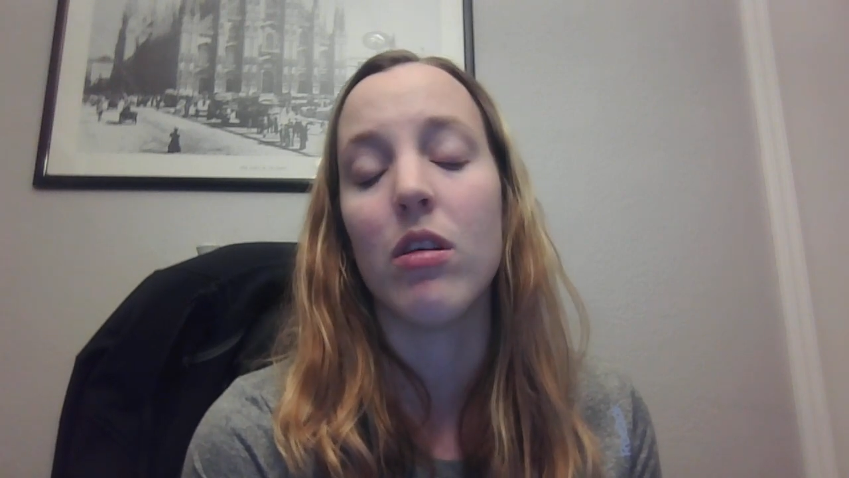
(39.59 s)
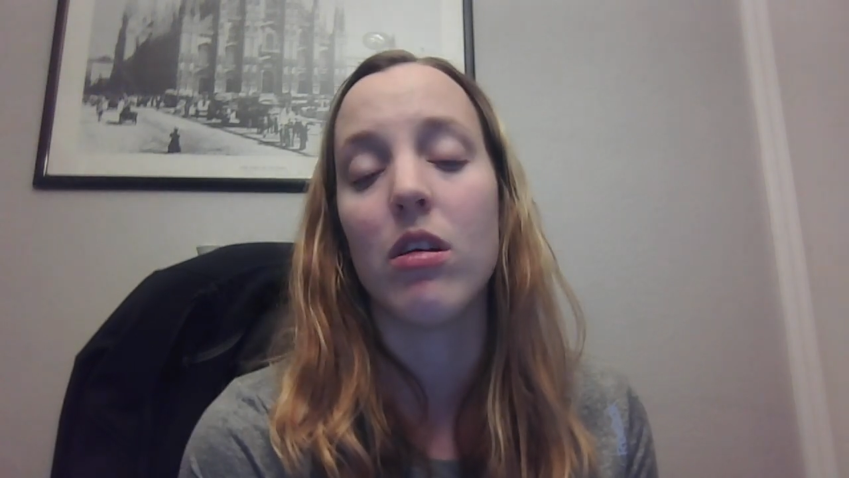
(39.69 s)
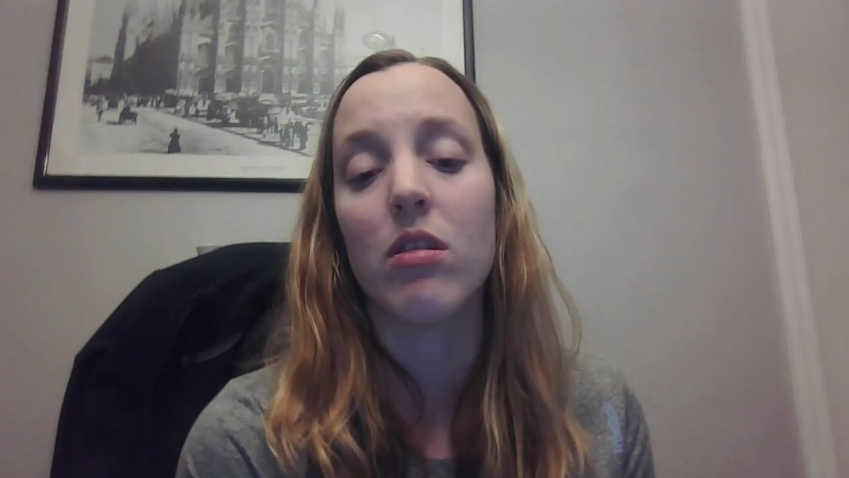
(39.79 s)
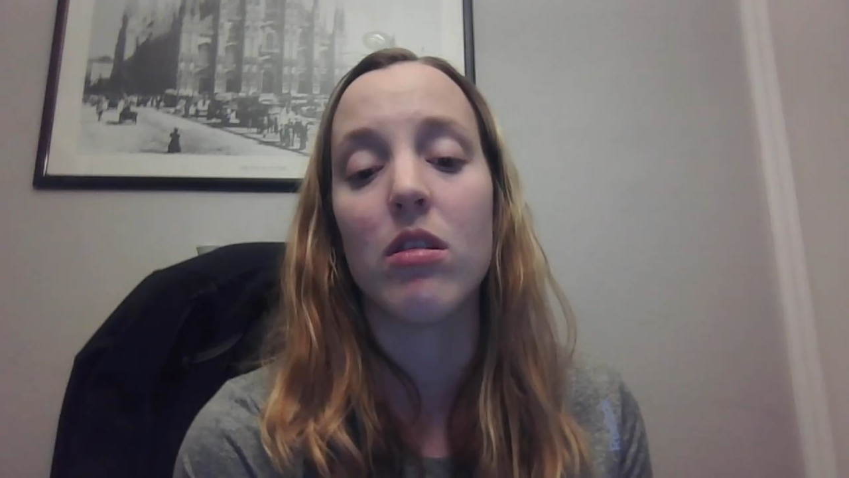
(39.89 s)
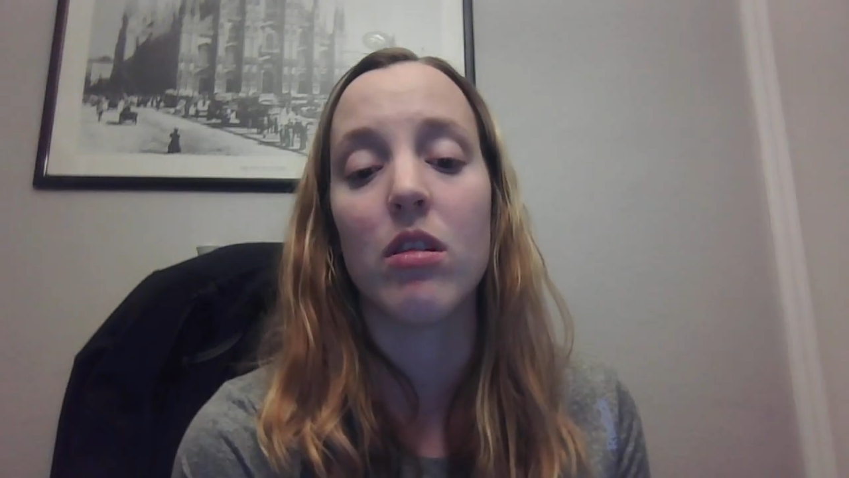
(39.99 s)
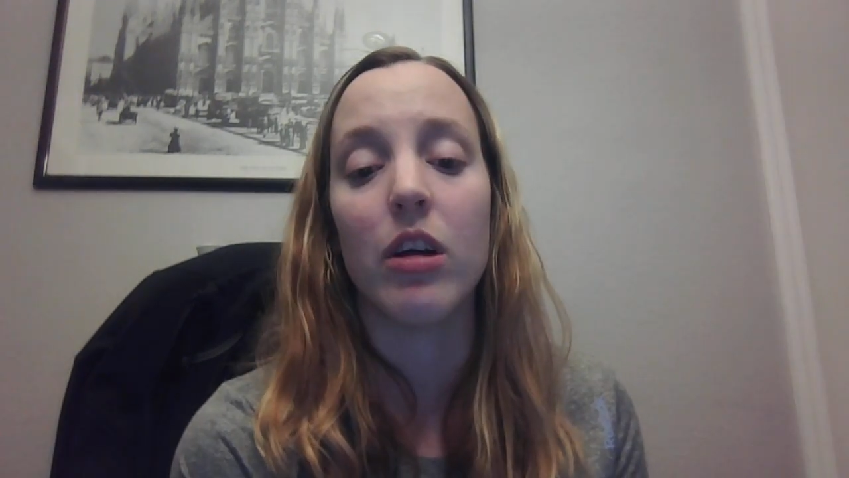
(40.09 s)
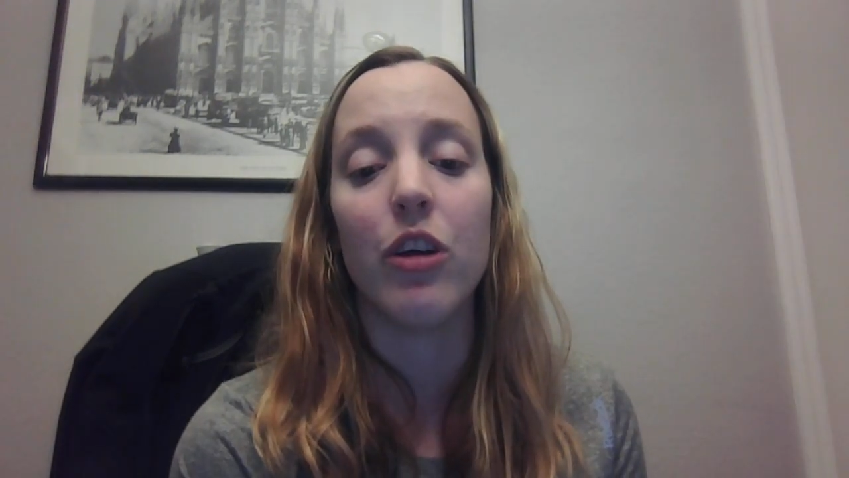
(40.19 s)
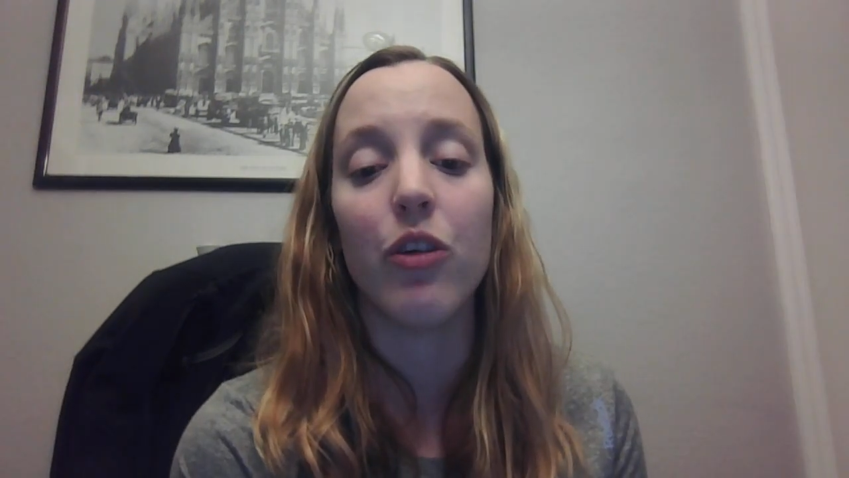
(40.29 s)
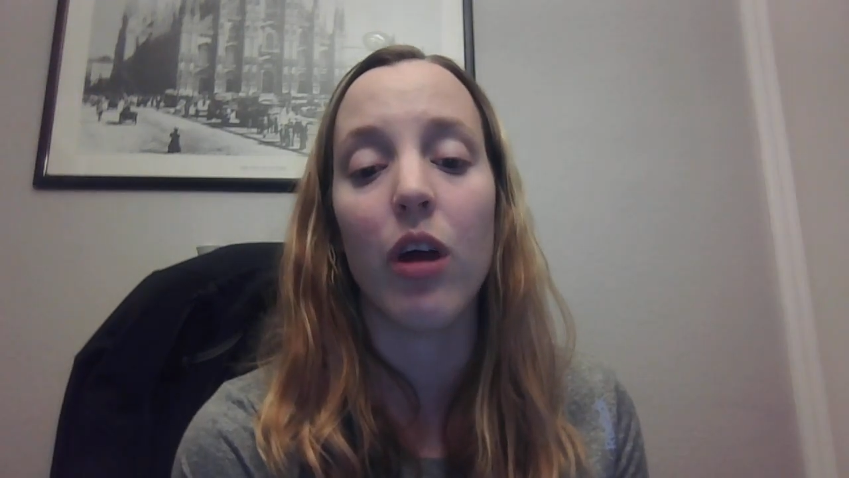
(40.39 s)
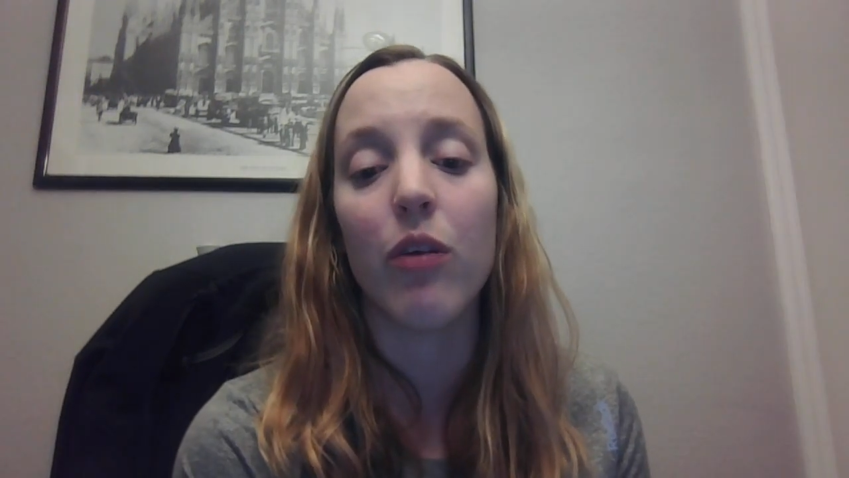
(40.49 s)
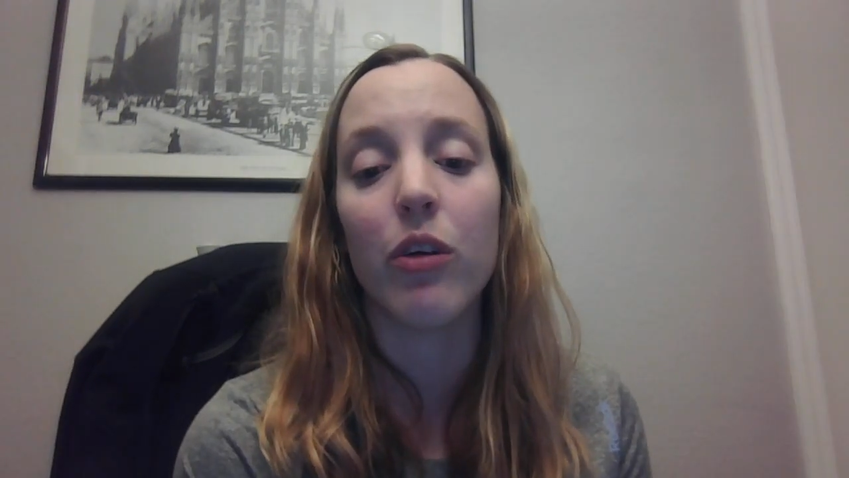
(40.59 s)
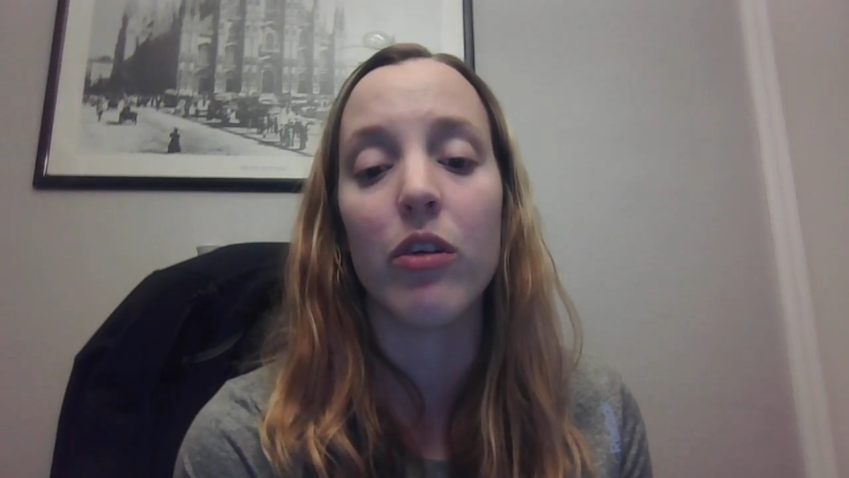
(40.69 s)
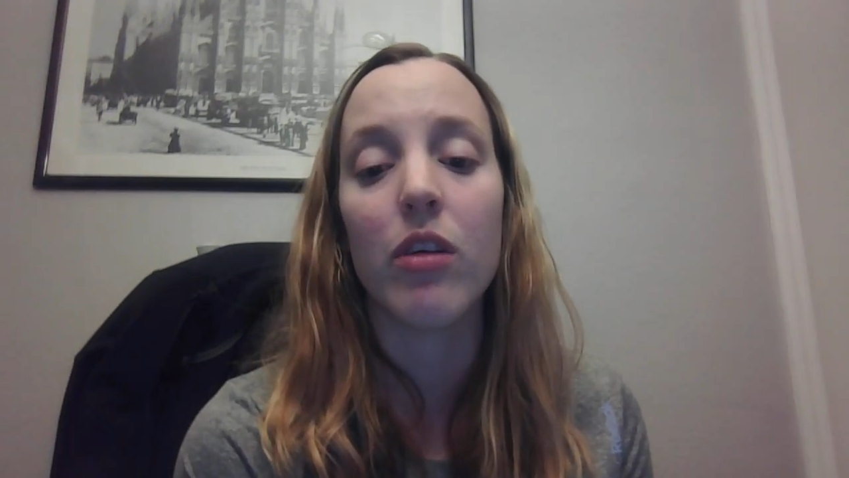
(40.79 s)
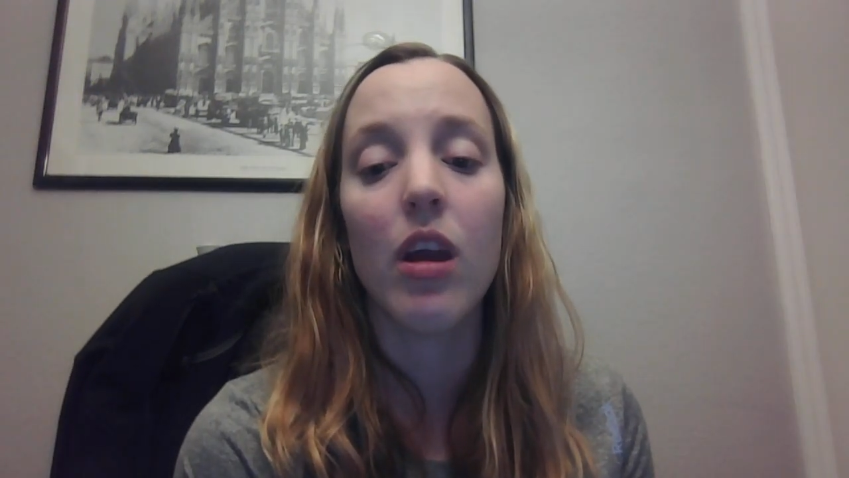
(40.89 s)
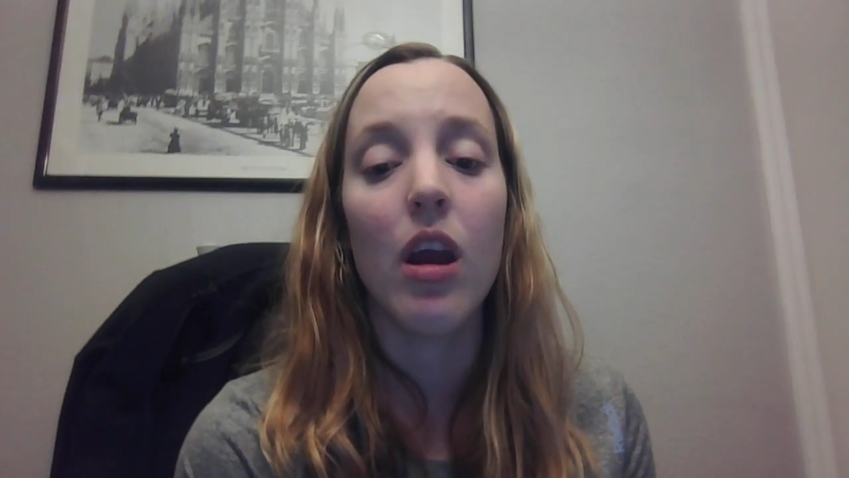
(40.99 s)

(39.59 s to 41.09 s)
necessary drivers